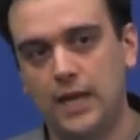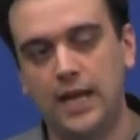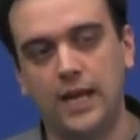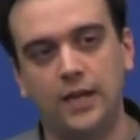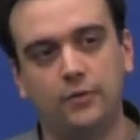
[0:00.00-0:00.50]

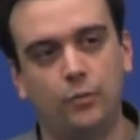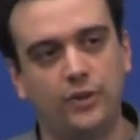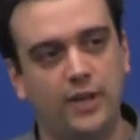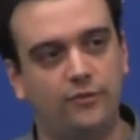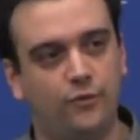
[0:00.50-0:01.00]
And
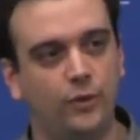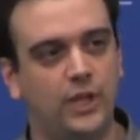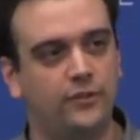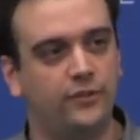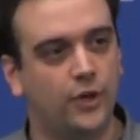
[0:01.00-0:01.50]
with that 4
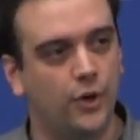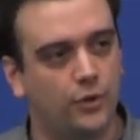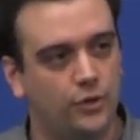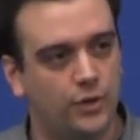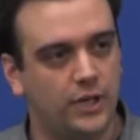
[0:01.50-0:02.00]
lines of
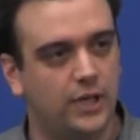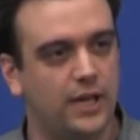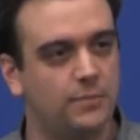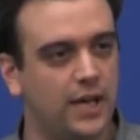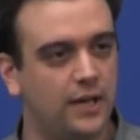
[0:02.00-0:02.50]
code, you can
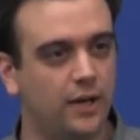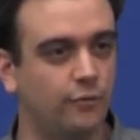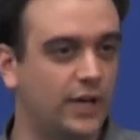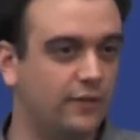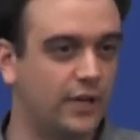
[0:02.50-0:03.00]
then make a
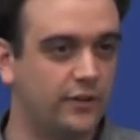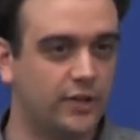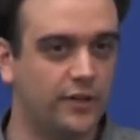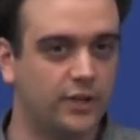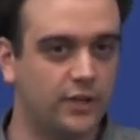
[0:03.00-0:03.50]
ring of any
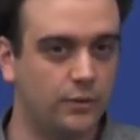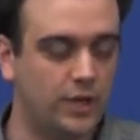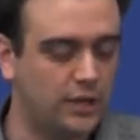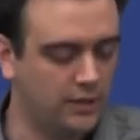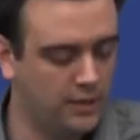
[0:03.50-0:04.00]
size that you
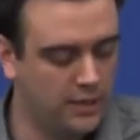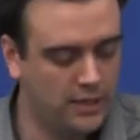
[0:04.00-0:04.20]
need.